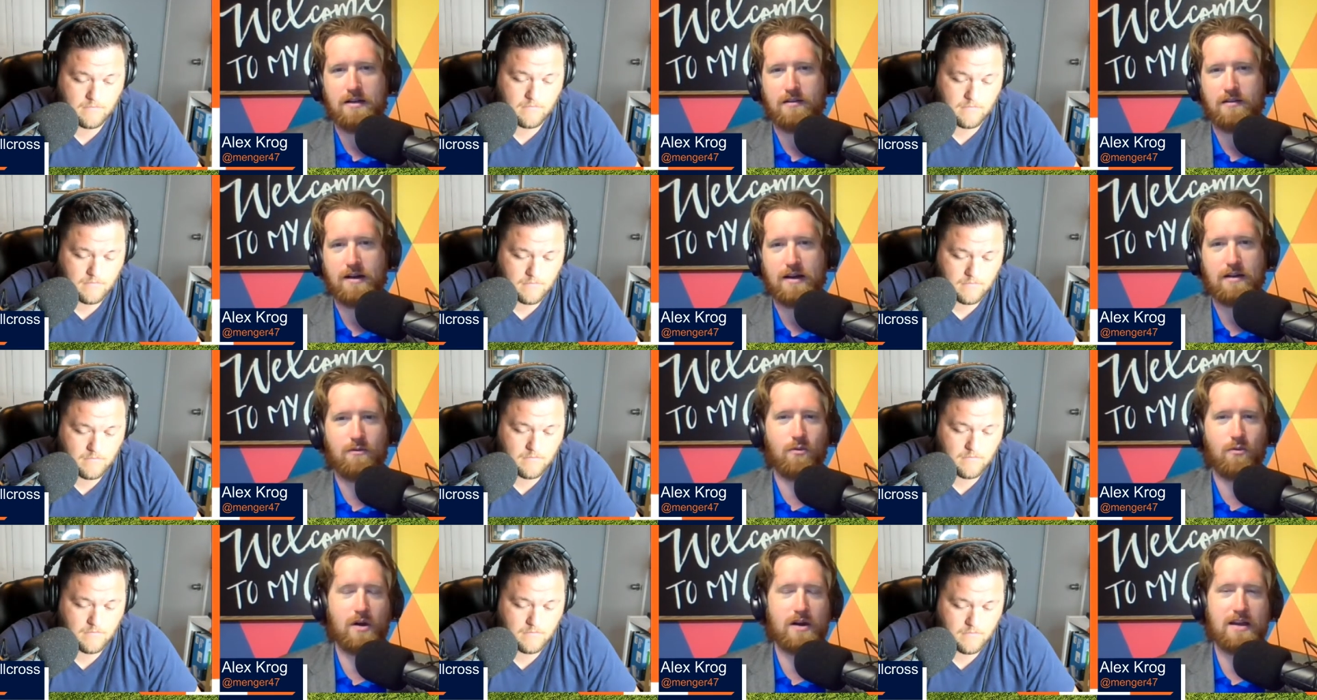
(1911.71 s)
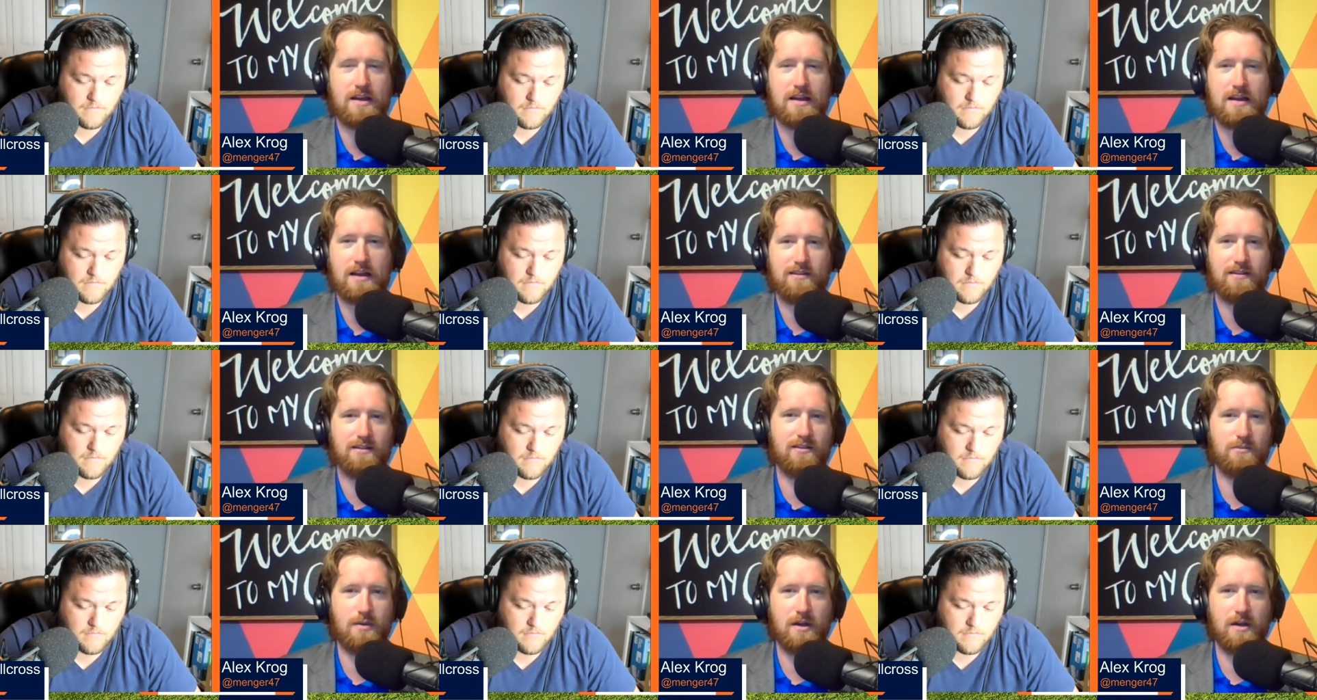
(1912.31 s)
Speaker 1: like when he hits
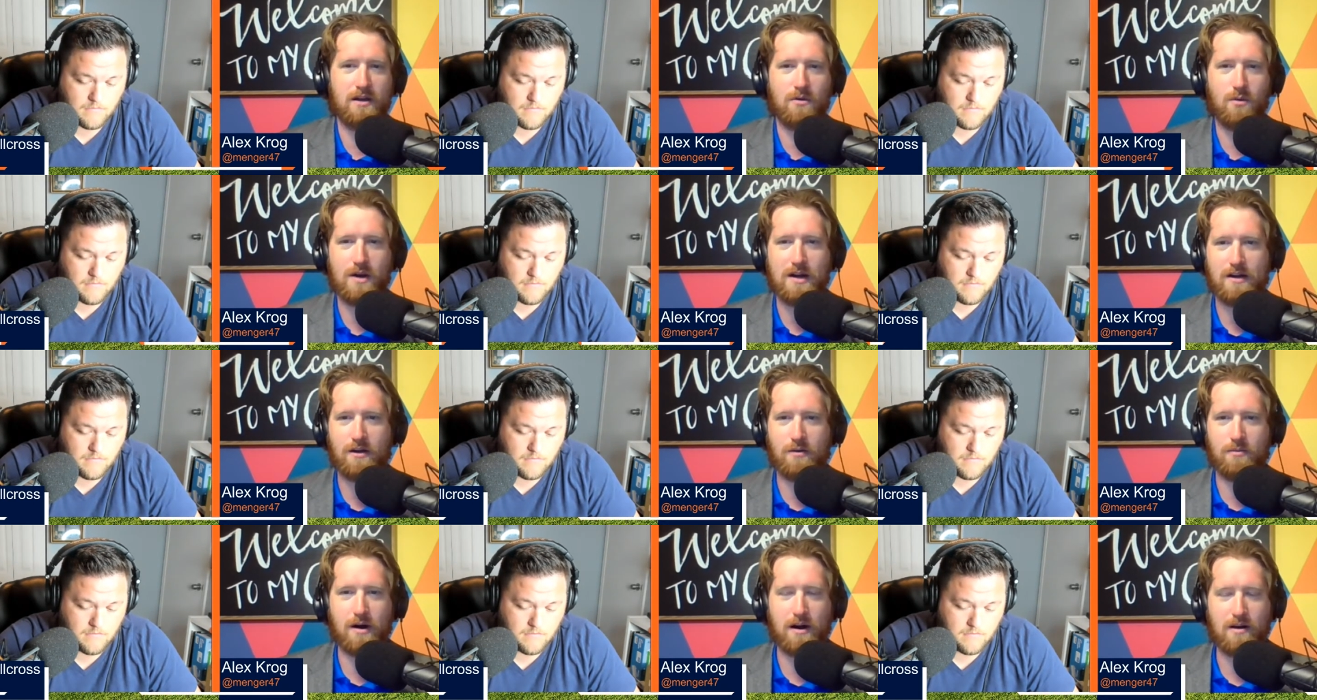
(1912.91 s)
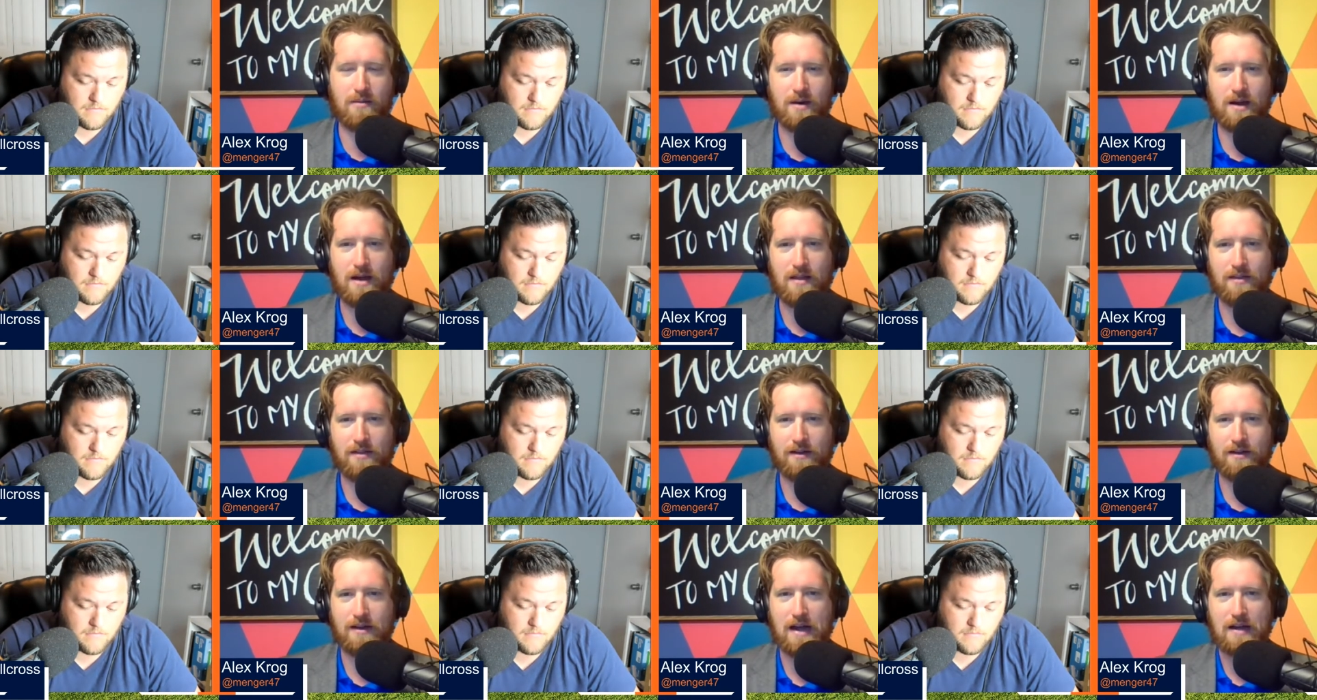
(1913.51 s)
his big week, he'll probably be
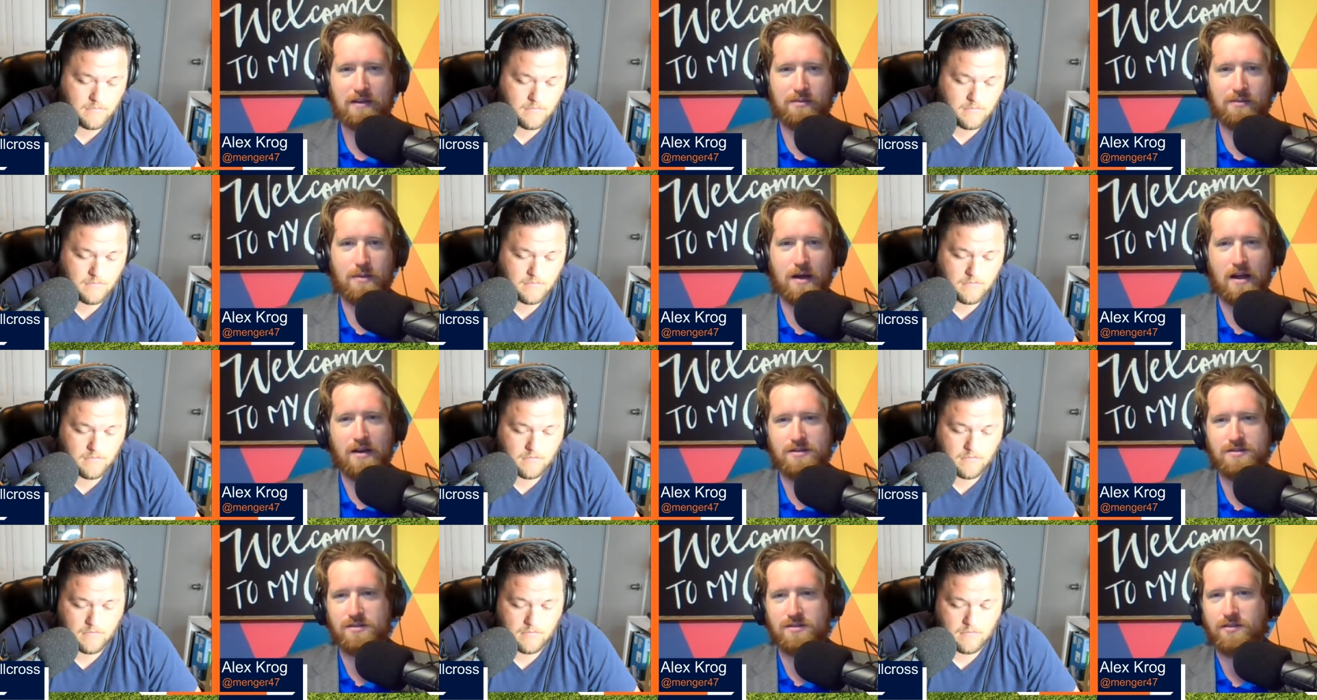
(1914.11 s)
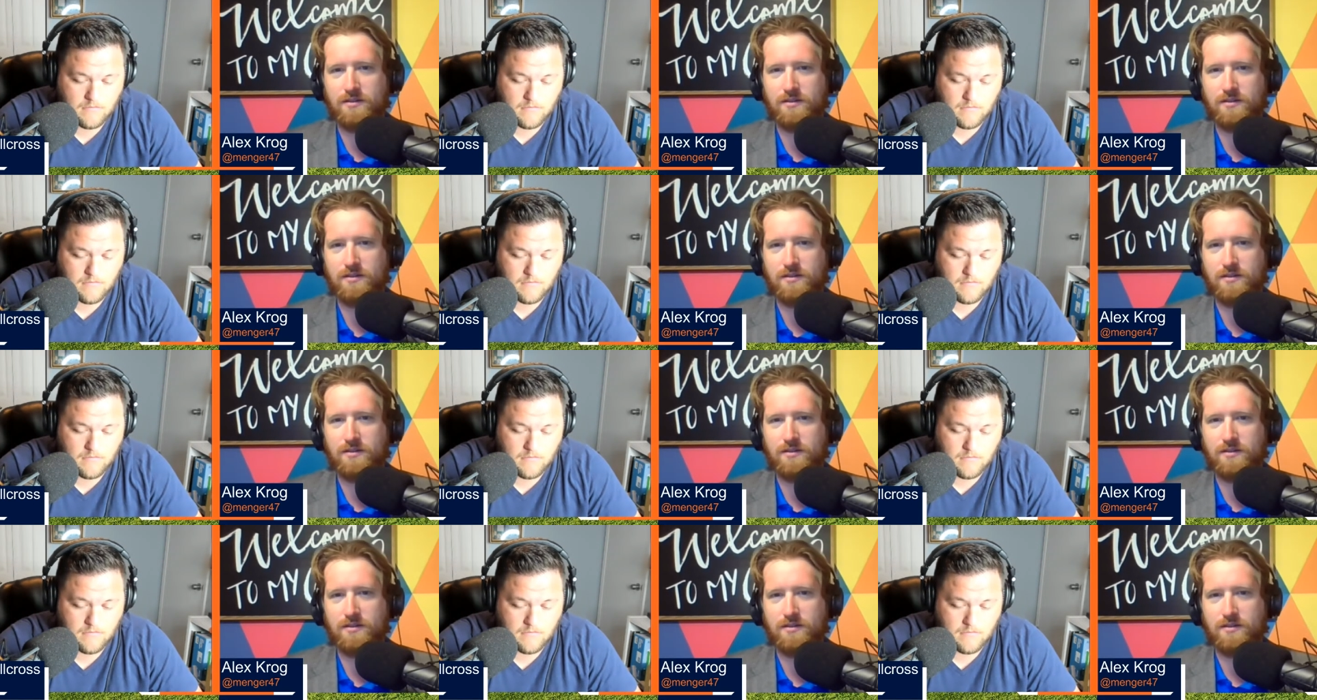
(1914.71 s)
on the guy's bench.